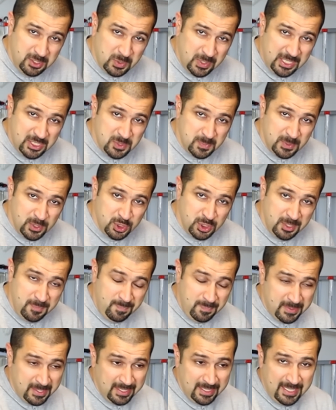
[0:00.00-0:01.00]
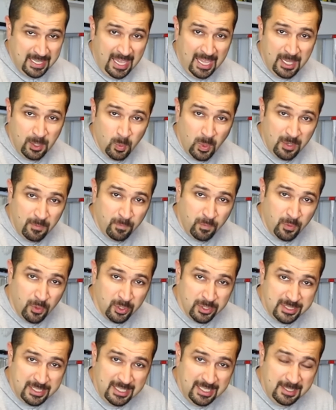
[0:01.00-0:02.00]
transmission, the
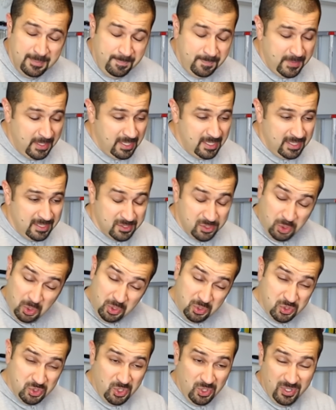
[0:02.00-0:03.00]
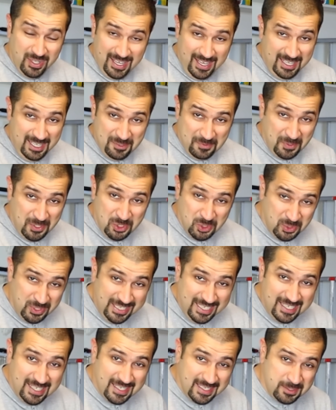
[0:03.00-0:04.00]
K114. It's also kind of a
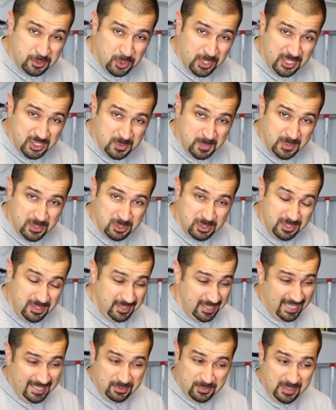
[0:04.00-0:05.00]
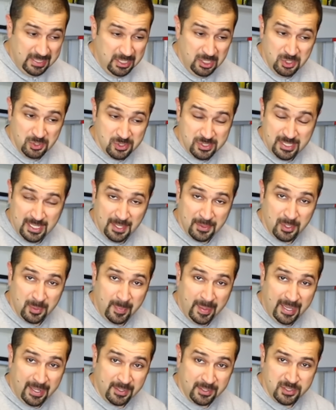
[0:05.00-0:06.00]
unique transmission, not really used in other
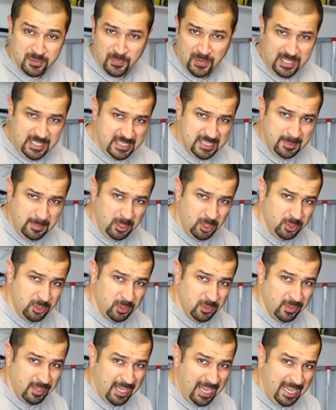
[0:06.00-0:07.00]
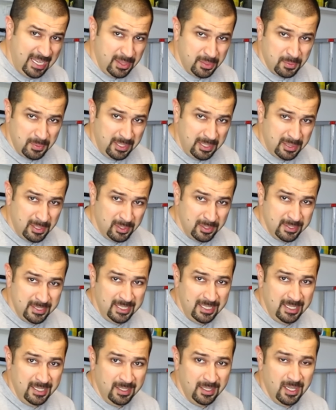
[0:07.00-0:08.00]
models, very similar to the
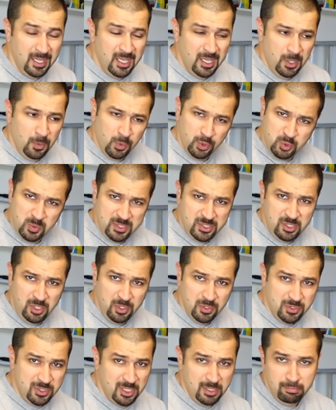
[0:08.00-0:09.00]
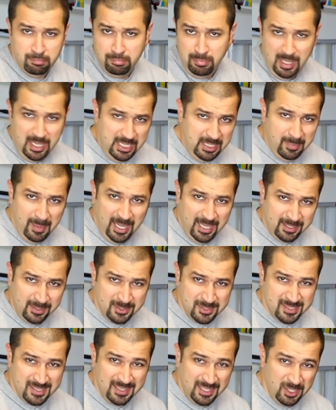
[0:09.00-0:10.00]
K313, which was used in many
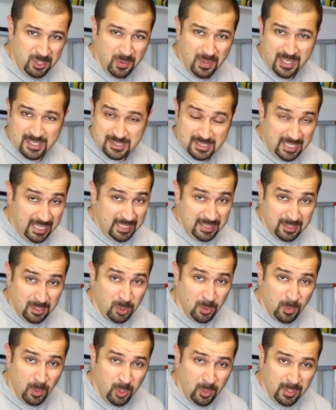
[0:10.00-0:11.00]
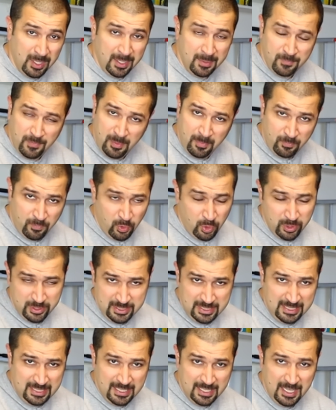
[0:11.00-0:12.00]
models in the US, like the Corolla from
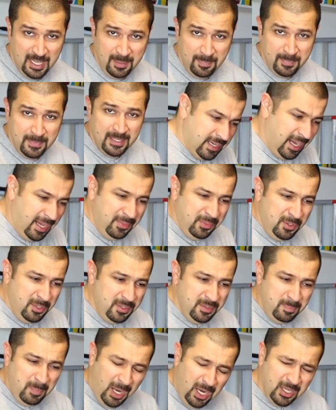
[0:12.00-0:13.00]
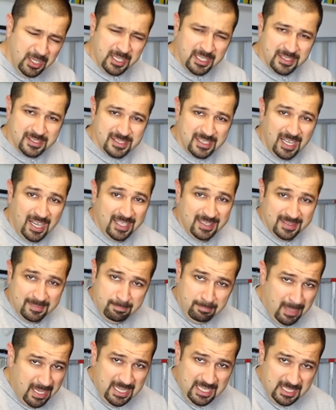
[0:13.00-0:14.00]
14 and up. Other markets got
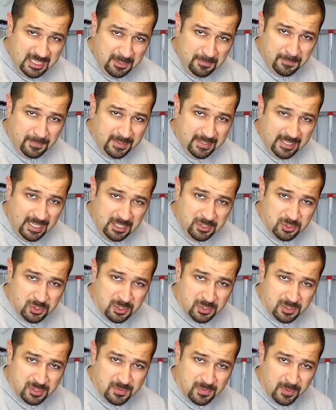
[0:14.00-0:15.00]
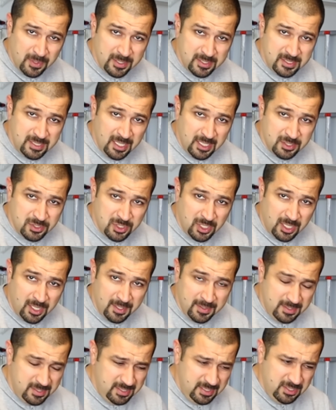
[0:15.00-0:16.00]
many different engines for the CHR,
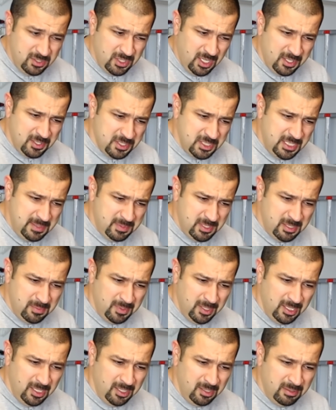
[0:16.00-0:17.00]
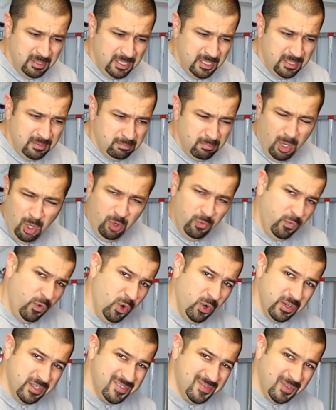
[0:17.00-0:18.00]
and the CHR seems to be more
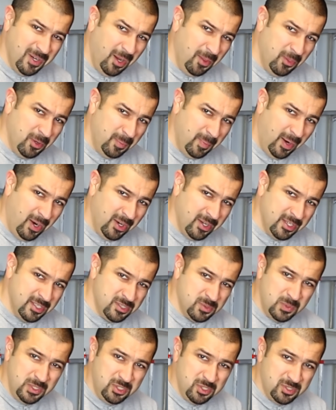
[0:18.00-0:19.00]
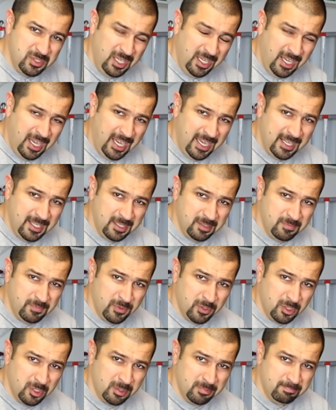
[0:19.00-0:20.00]
focused for other markets. We just had it
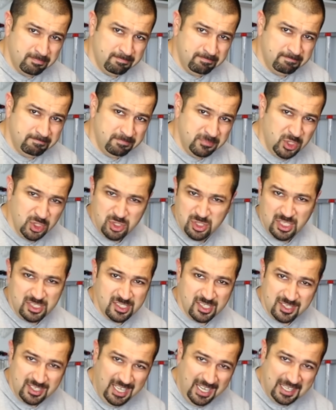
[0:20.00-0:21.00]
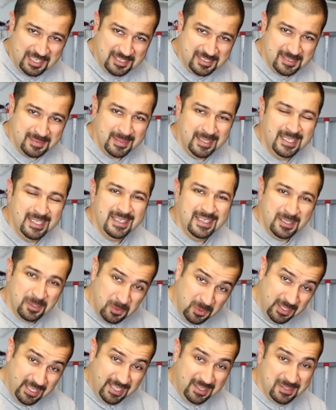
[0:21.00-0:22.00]
for just as a test.
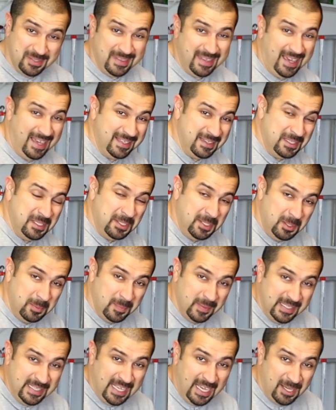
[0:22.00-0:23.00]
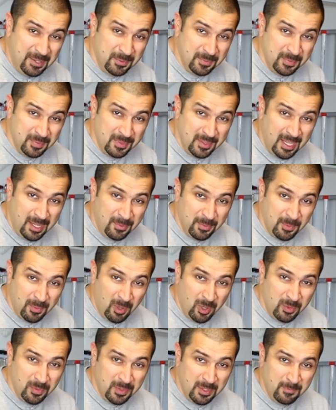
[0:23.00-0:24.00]
We'll get to that in a little bit down, down the
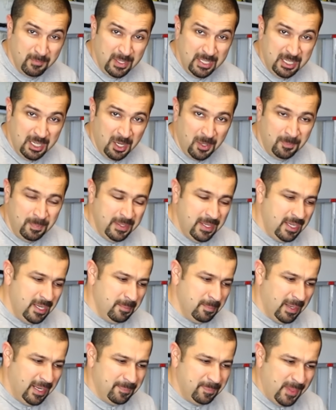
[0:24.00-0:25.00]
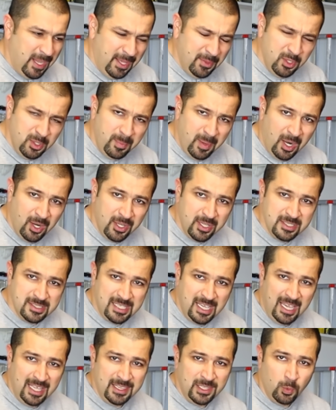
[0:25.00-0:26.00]
road in the video. But other markets
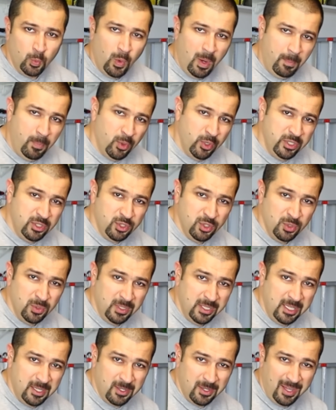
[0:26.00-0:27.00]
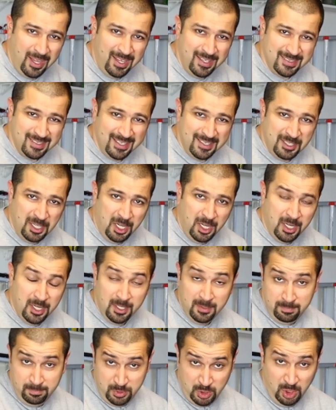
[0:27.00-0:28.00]
had the 1.2 liter
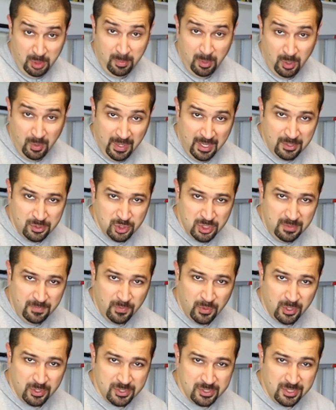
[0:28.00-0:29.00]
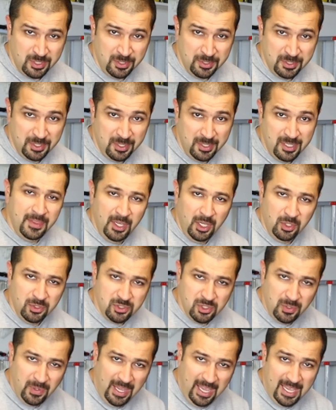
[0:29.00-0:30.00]
8NR turbo engine, four cylinder. They
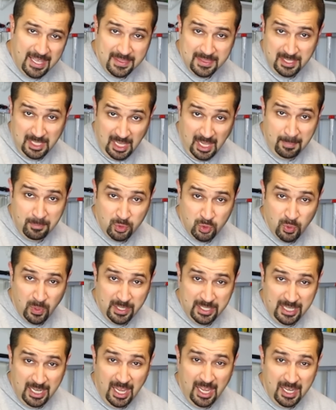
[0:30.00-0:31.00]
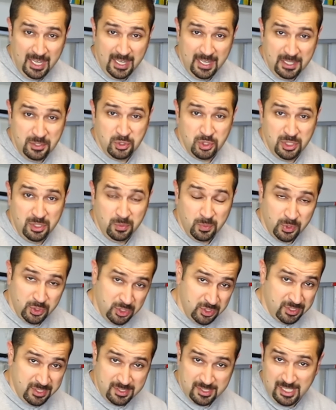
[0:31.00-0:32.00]
also had the M20A engine, which
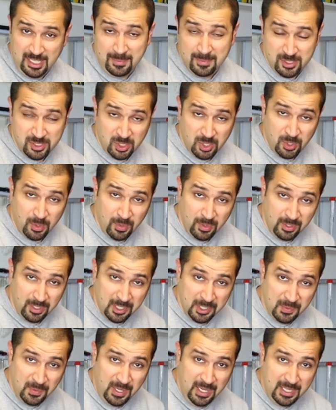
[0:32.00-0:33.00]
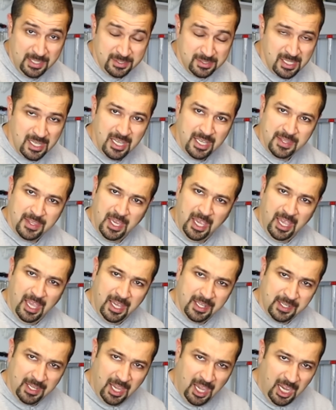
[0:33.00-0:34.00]
is the same as the Corolla Cross. They
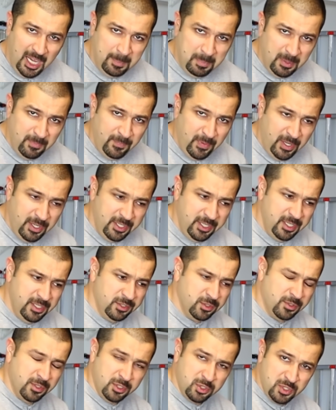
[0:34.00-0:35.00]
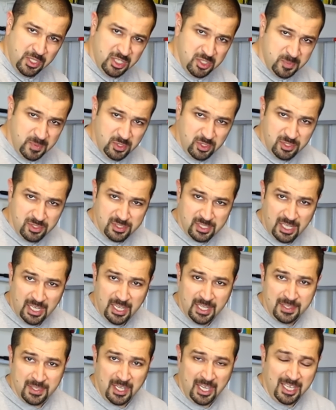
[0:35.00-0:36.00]
had a hybrid variant on the transmission
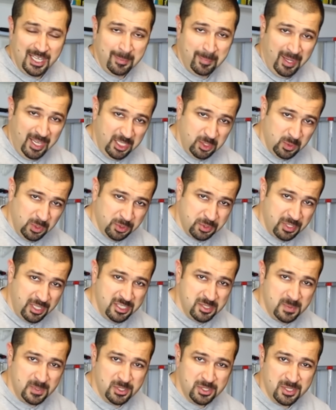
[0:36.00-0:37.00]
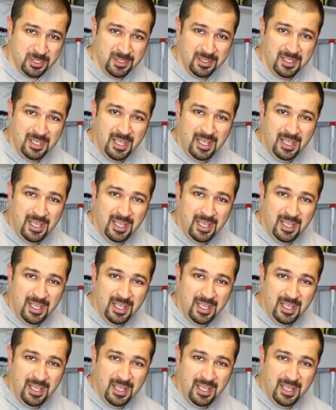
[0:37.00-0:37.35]
side. They had a manual transmission.